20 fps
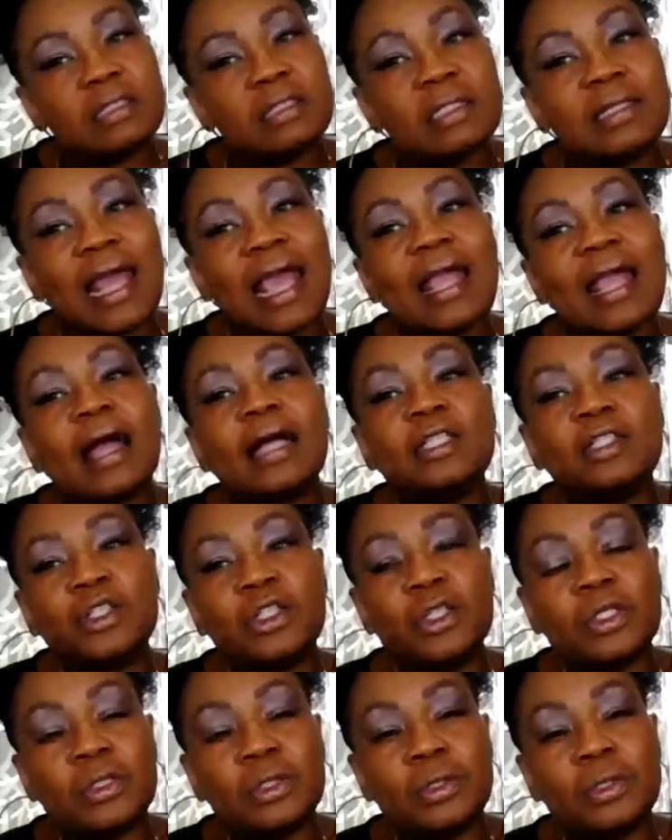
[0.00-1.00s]
today I
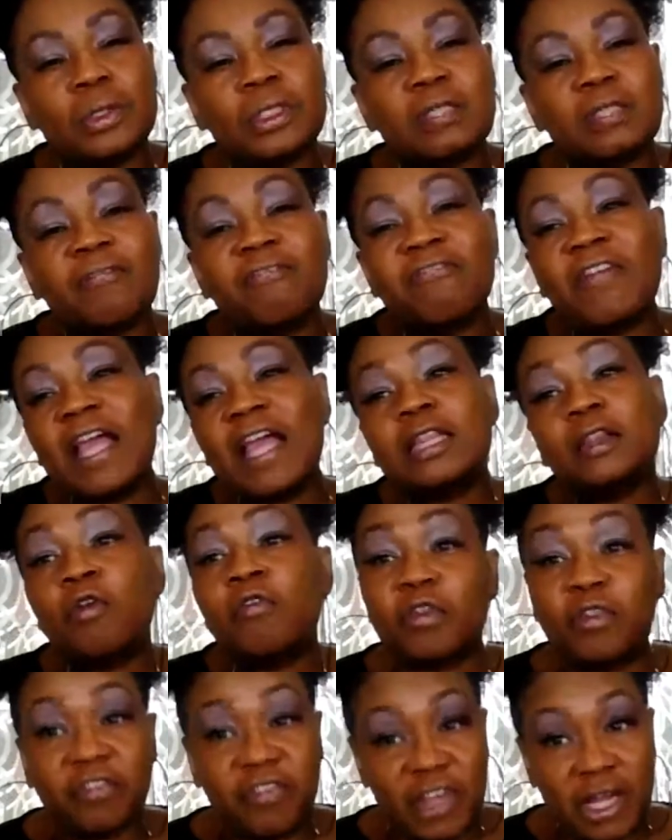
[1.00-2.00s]
choose faith
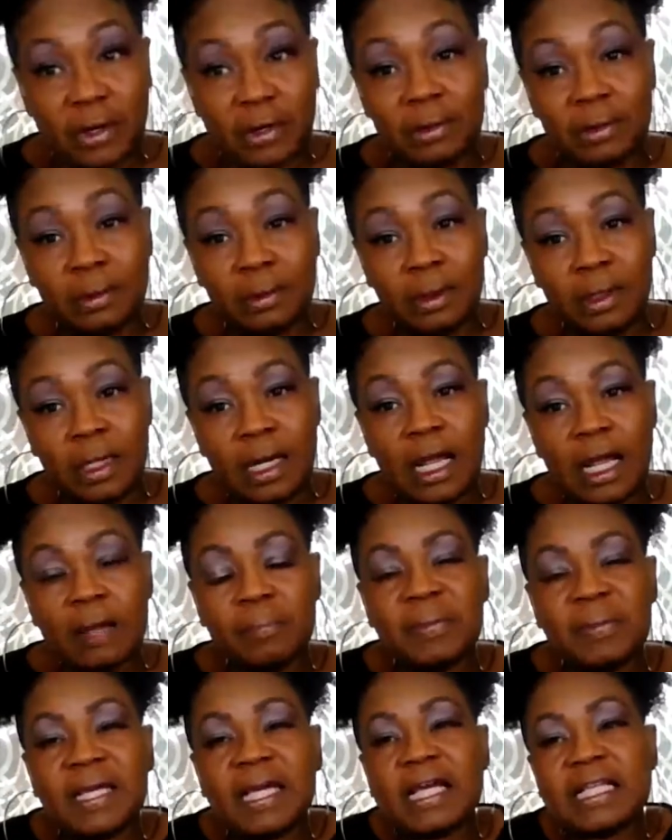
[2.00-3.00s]
over fear,
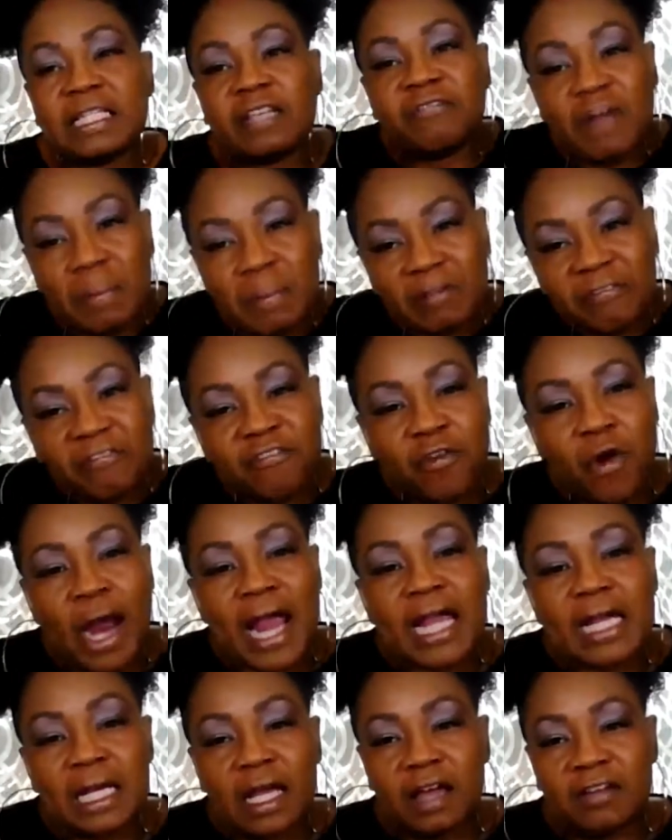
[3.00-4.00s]
because if I'm
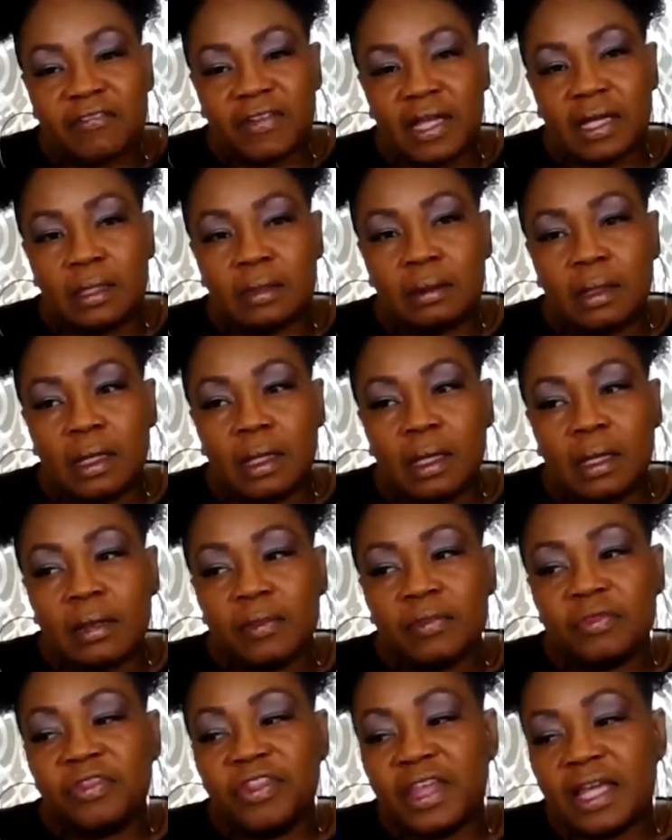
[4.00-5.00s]
afraid of it,
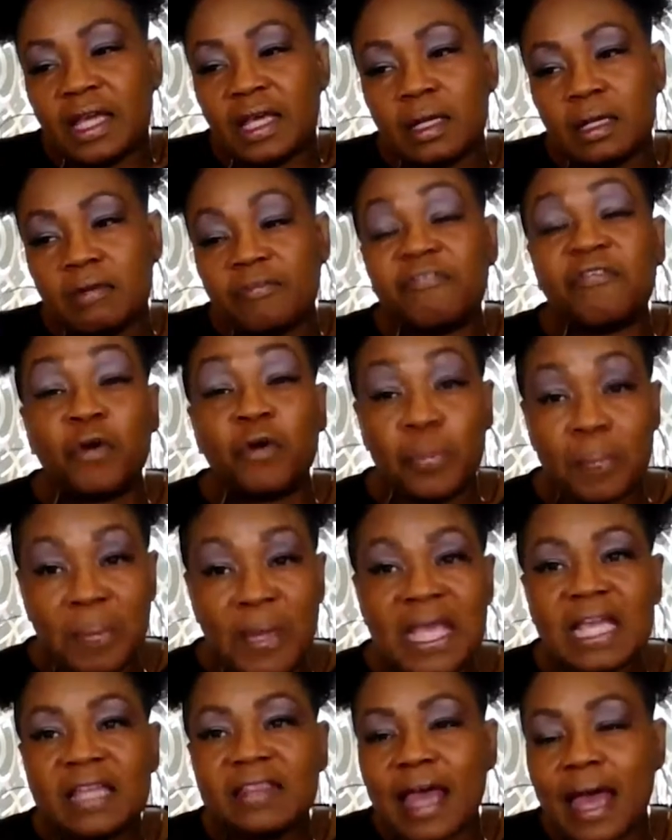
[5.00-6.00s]
then for
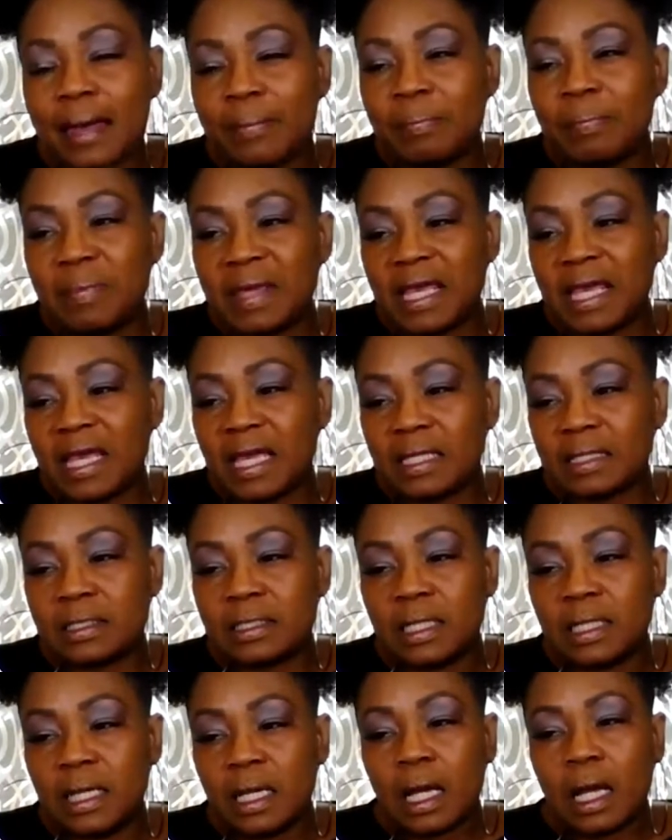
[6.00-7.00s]
me that
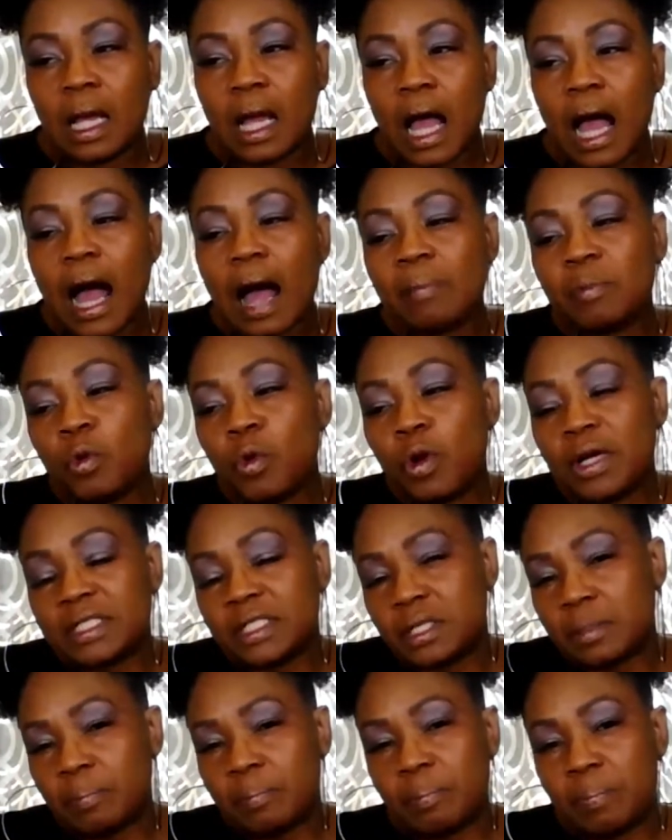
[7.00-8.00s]
meant I'm
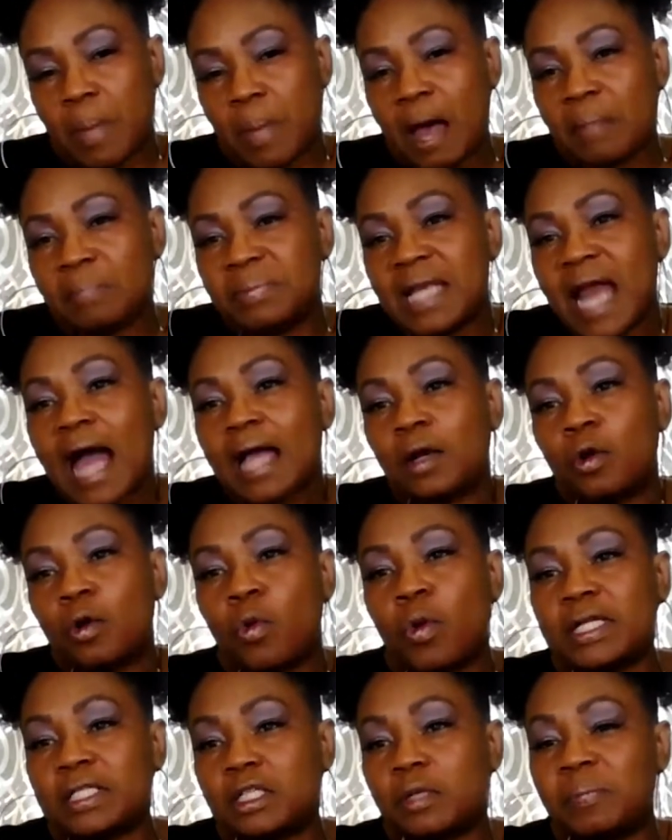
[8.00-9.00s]
not
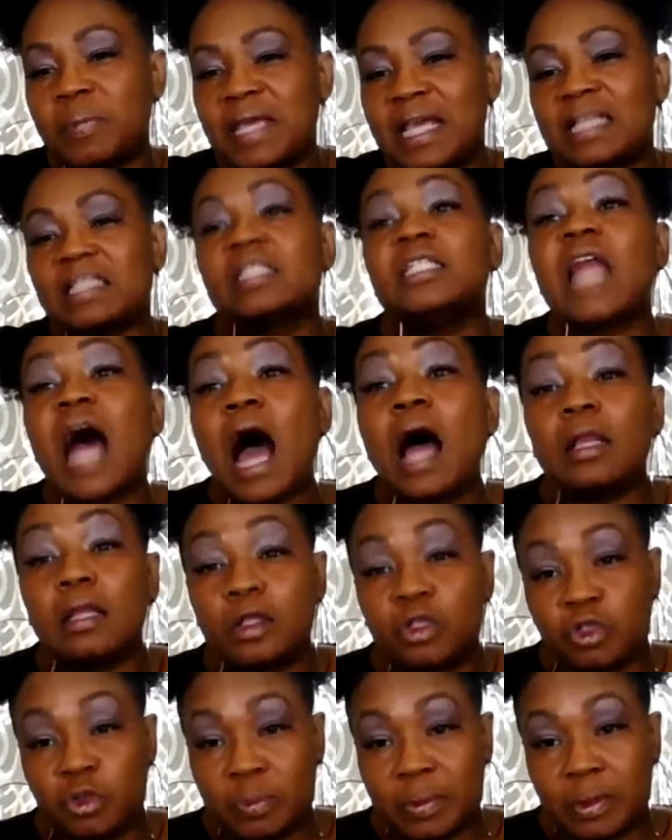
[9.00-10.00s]
going to be as
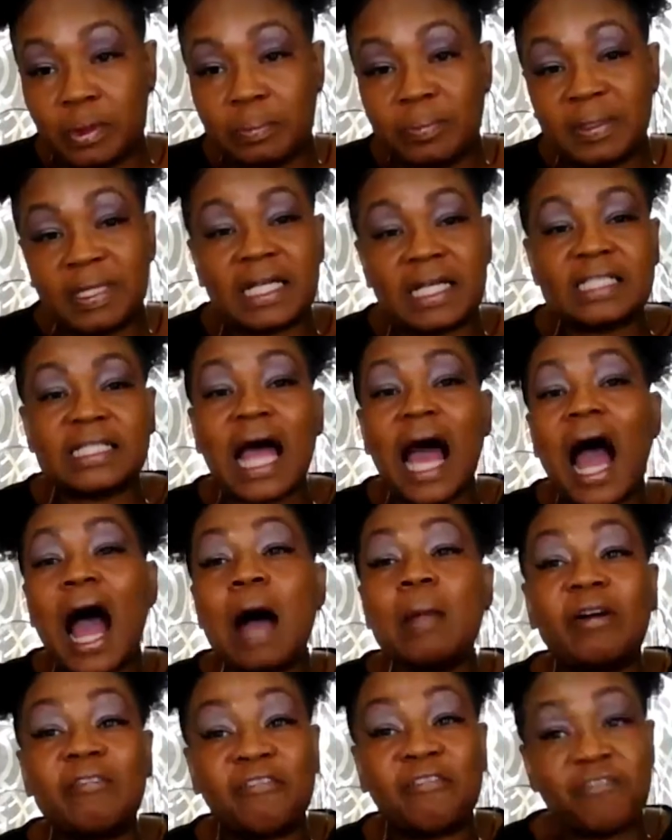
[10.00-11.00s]
knowledgeable because
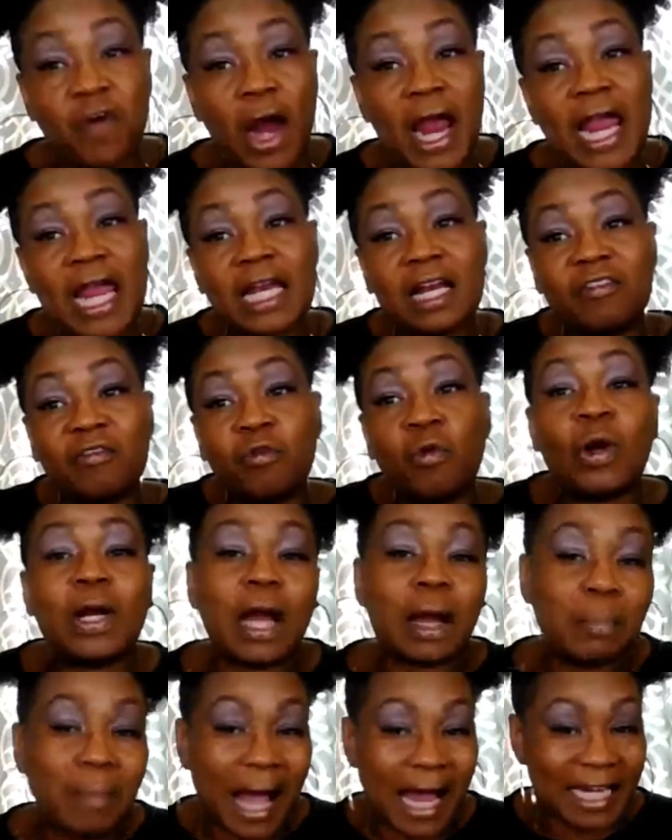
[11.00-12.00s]
I'm afraid of what
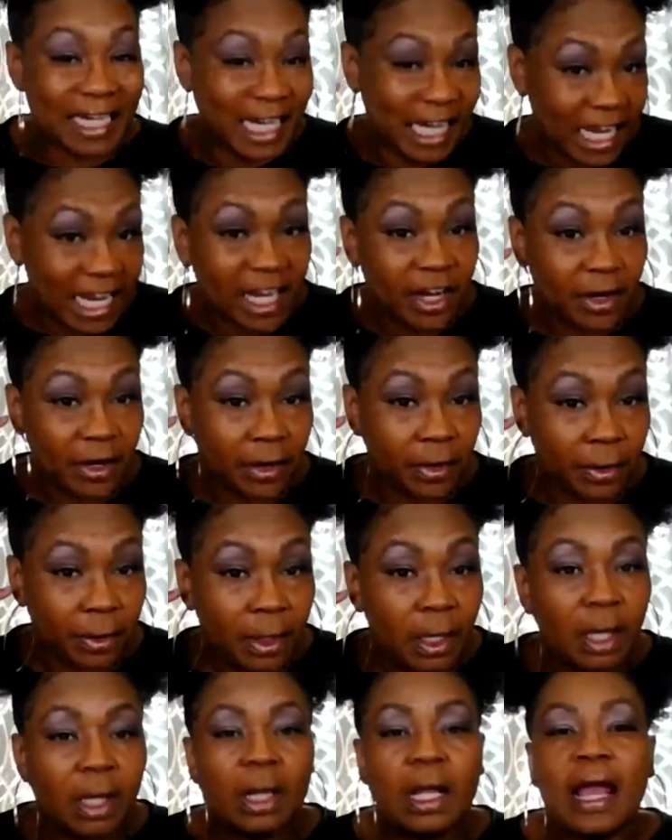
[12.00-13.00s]
I might
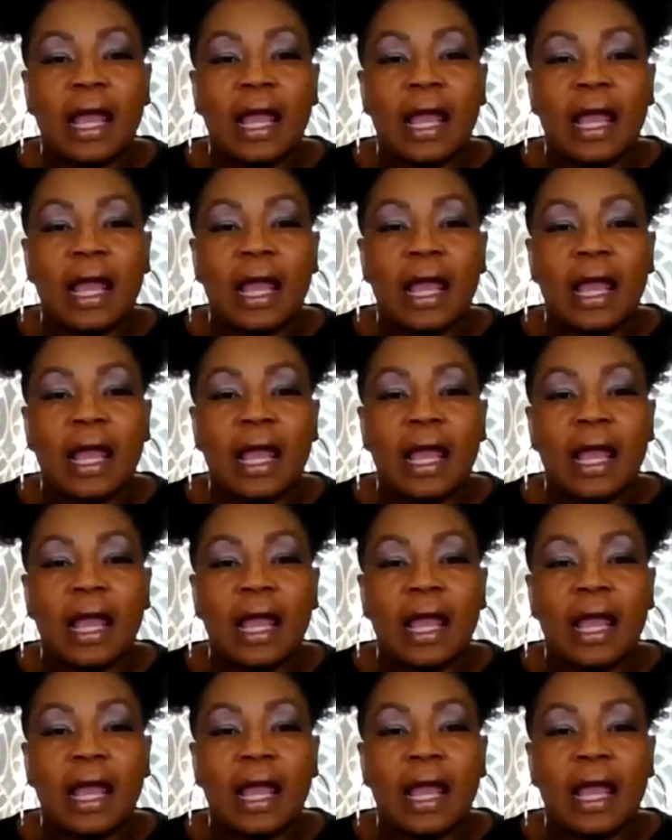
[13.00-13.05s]
hear.